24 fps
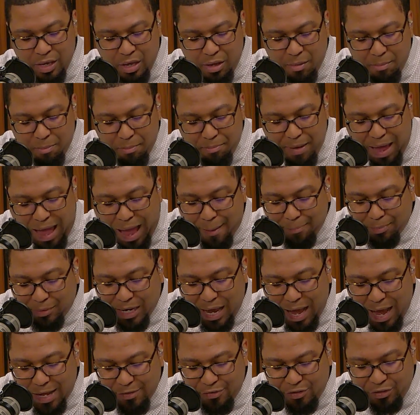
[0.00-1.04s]

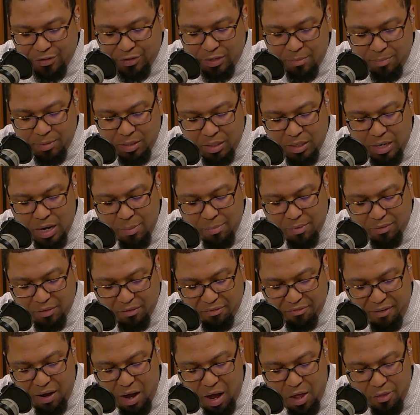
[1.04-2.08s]
baptizing them in the name of the
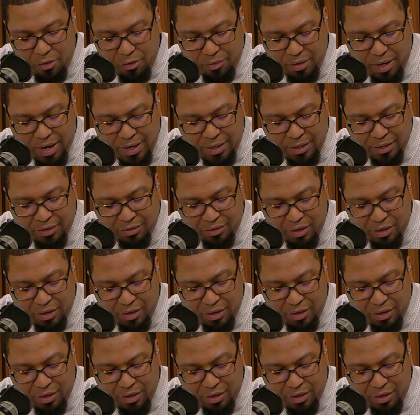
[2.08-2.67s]
Father and,